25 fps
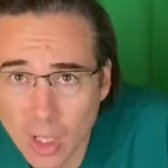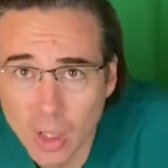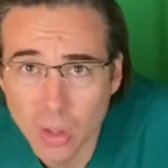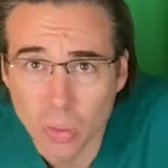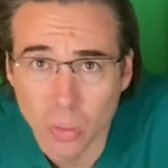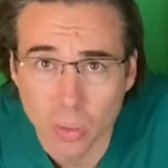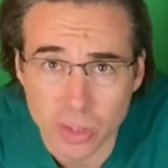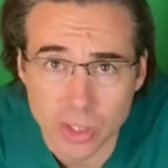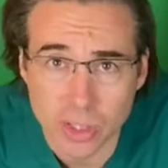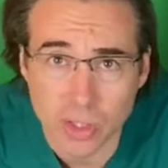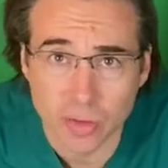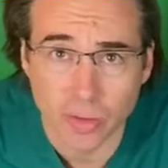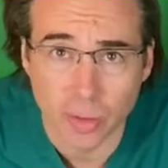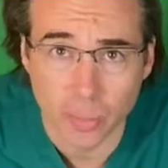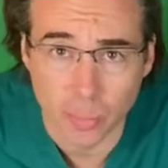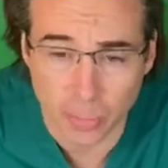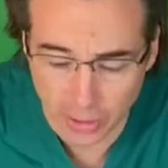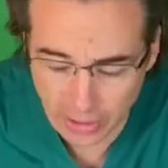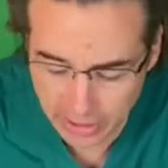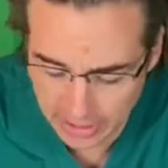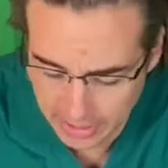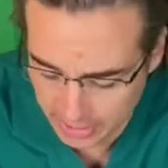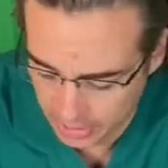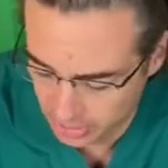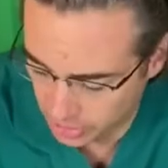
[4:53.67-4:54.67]
Once you've
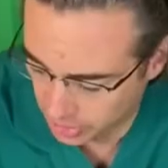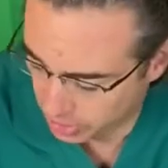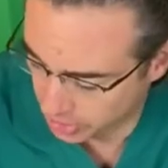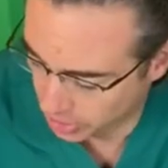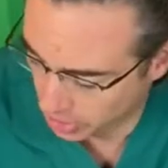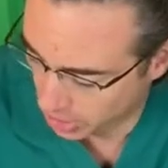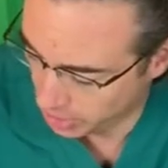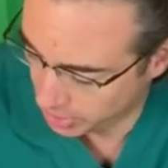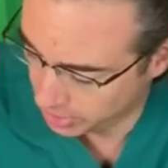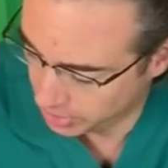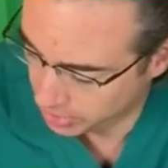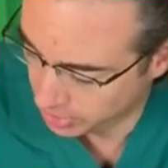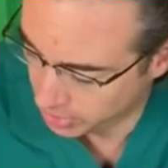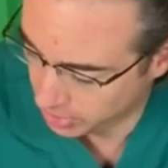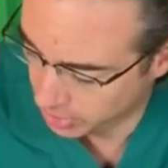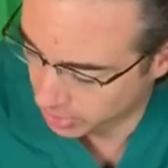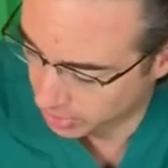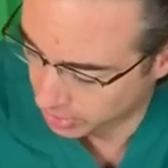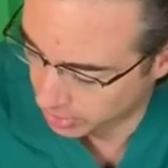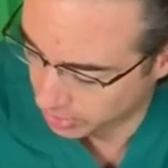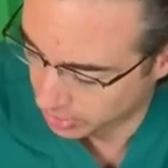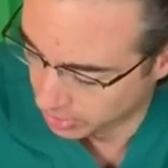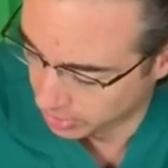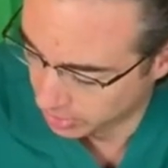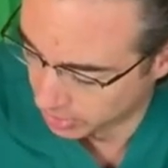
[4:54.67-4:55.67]
completed your task,
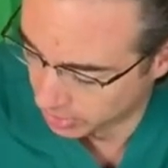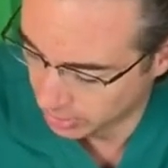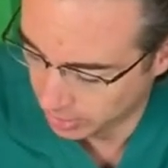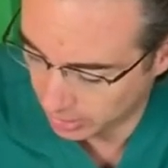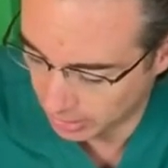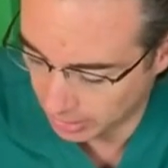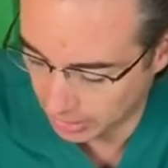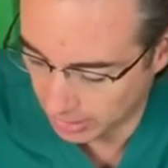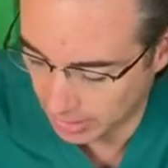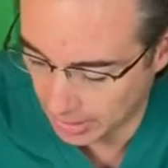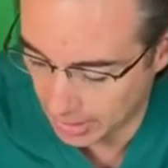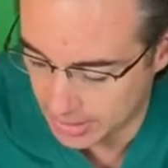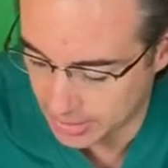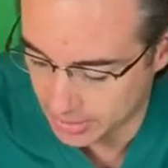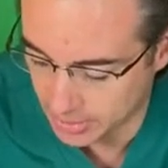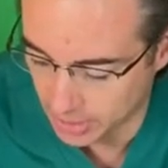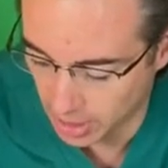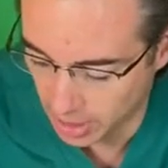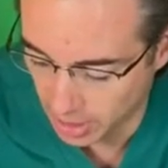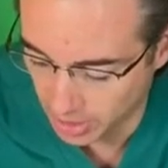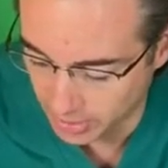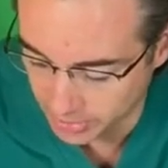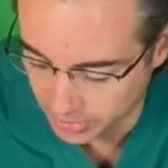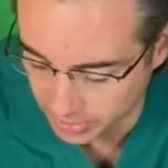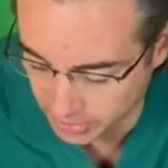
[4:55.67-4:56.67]
click End
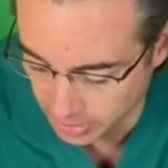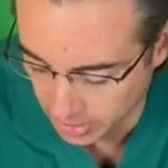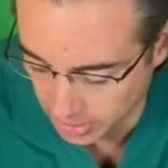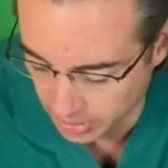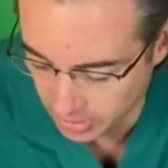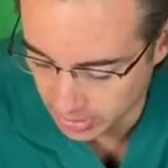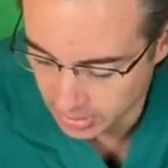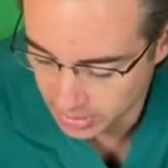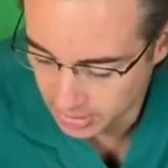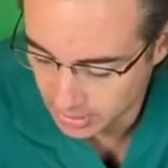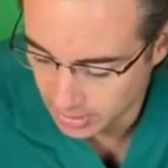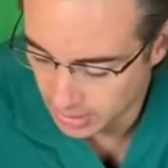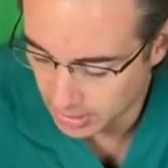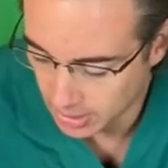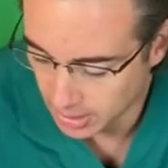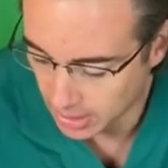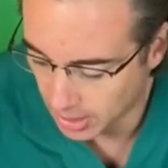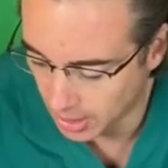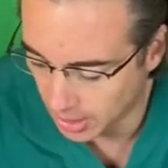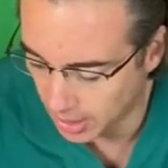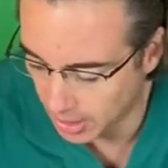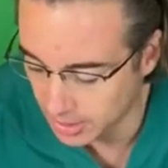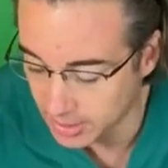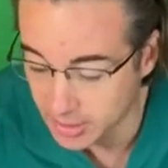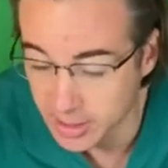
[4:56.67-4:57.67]
Task.
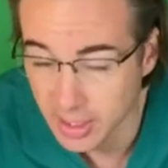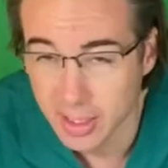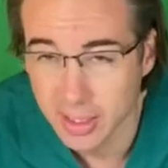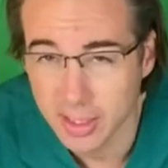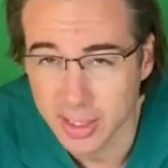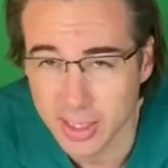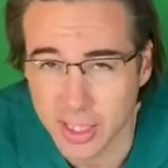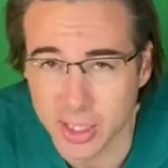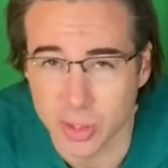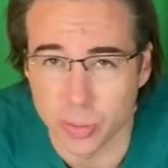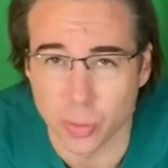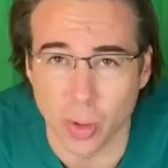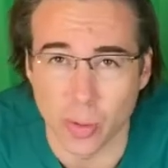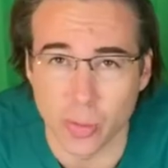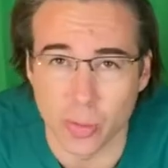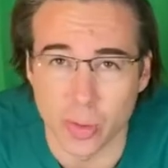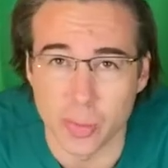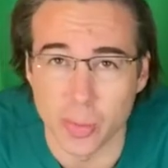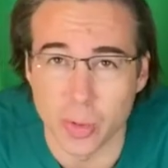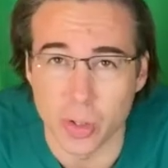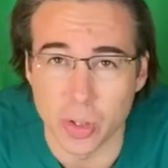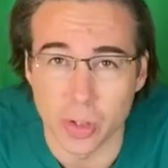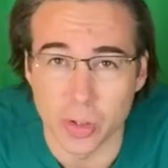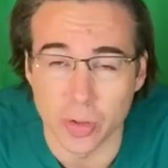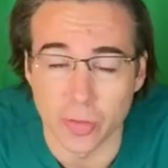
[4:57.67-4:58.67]
And this is where we
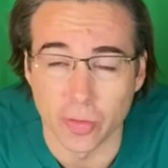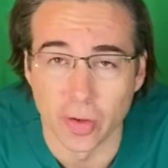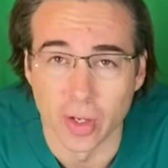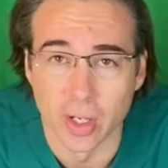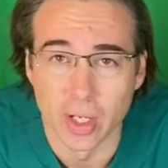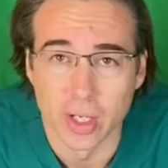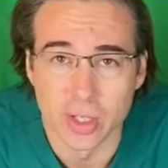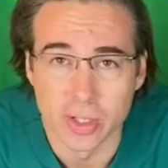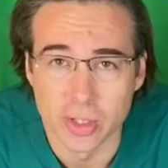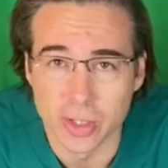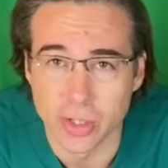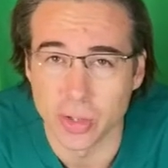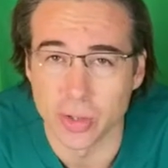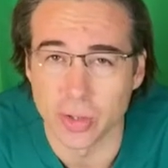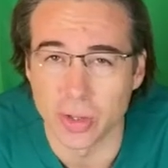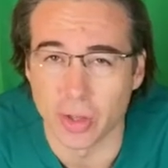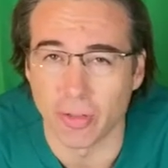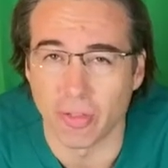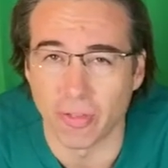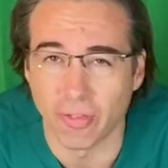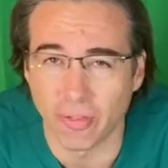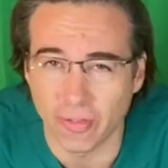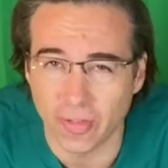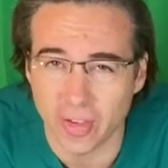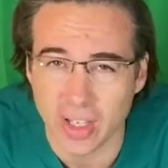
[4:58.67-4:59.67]
move to the
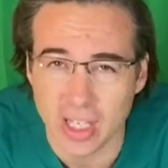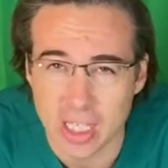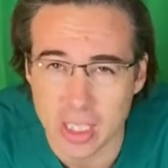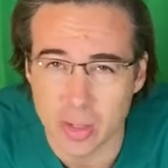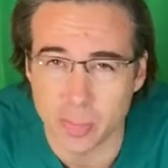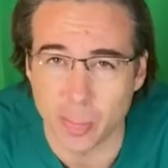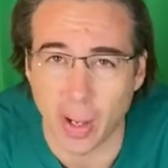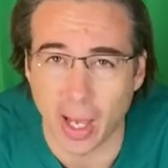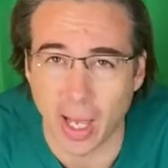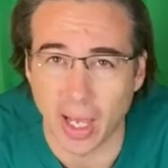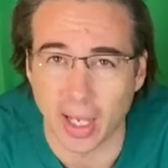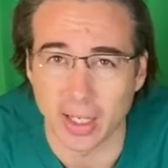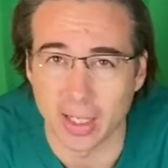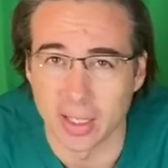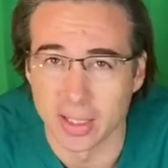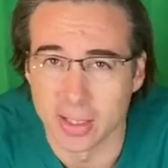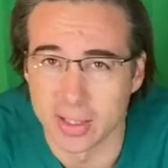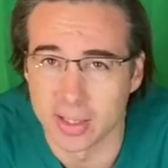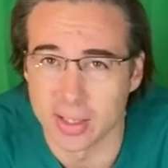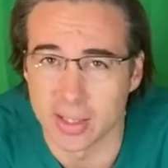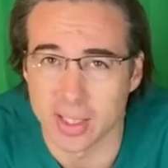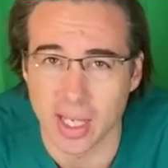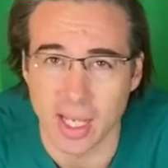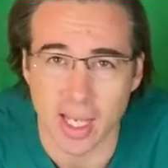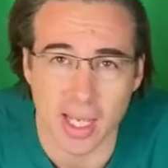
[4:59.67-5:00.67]
feedback
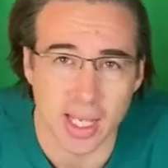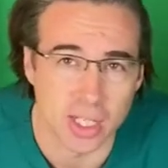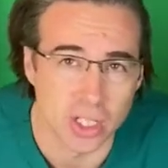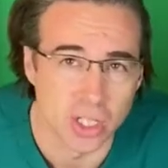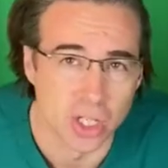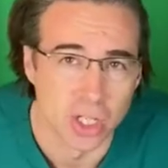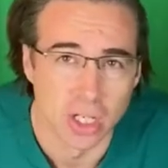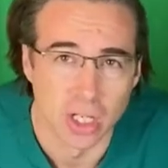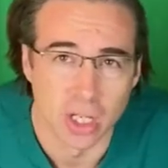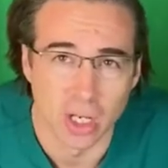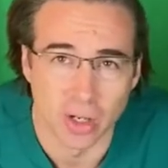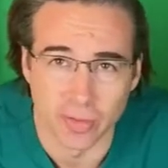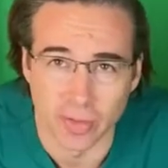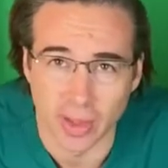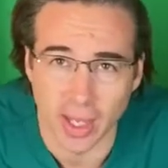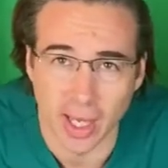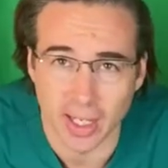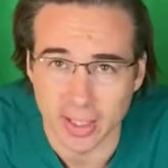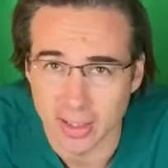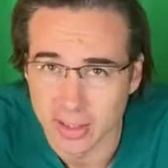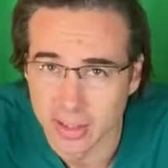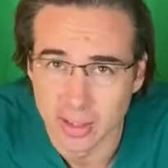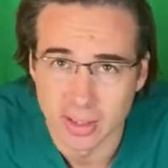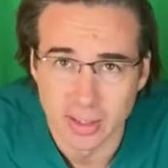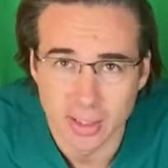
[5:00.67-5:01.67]
stage of
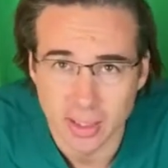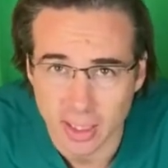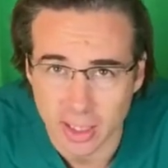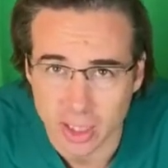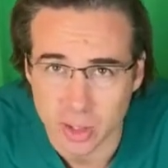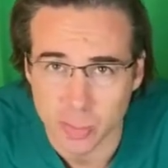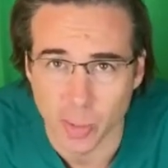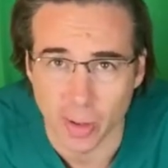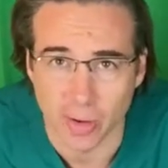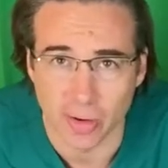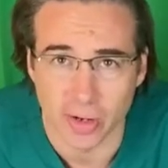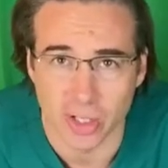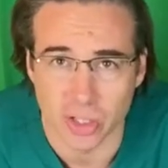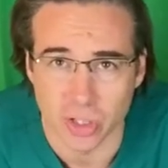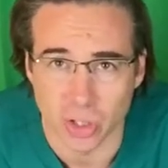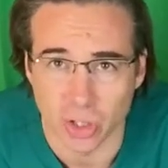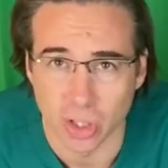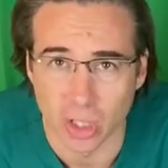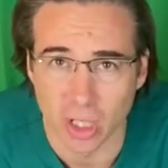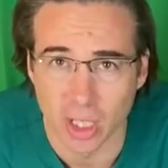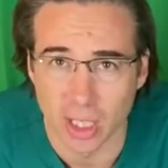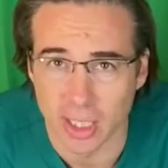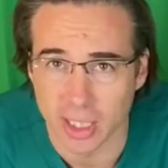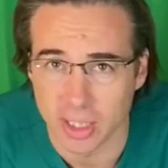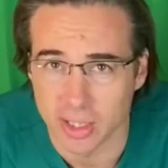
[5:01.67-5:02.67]
that experiential
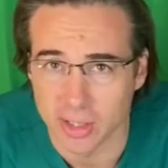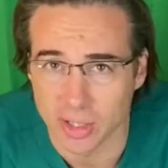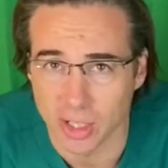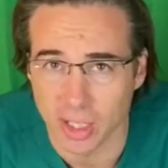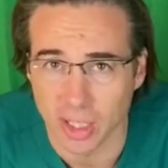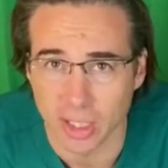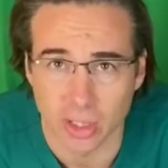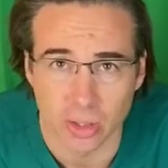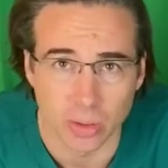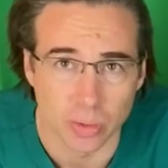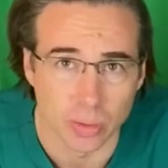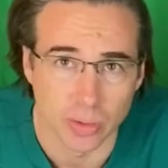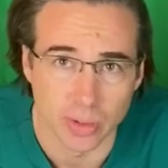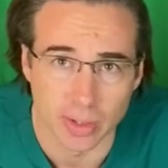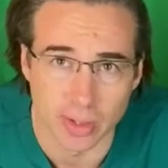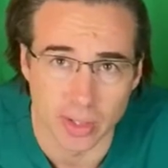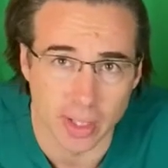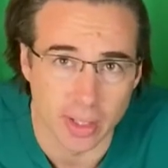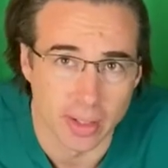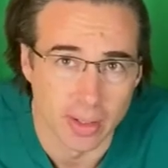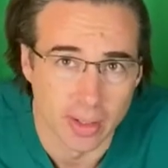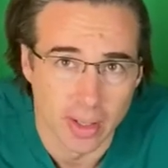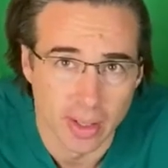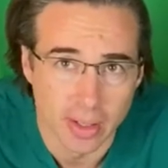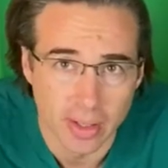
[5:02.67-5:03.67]
learning cycle, the